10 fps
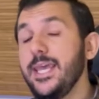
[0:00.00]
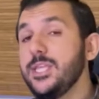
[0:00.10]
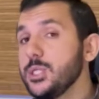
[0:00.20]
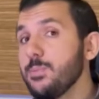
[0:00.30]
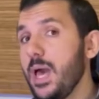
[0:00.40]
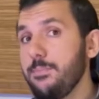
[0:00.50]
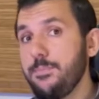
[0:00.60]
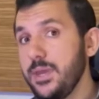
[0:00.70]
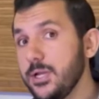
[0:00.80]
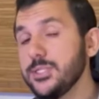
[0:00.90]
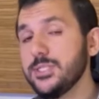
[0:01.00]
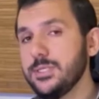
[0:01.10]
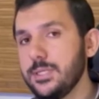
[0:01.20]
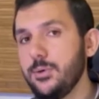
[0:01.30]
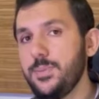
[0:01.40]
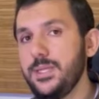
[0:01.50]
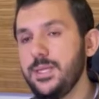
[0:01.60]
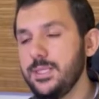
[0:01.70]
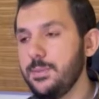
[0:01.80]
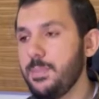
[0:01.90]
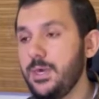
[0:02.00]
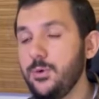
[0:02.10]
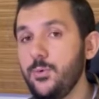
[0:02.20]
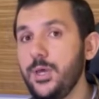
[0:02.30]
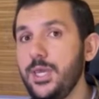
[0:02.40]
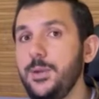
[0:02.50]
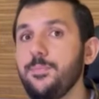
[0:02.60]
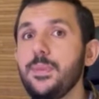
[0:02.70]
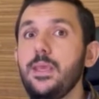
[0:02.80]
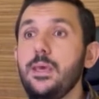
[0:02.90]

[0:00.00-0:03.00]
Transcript: It is my personal opinion, by the way.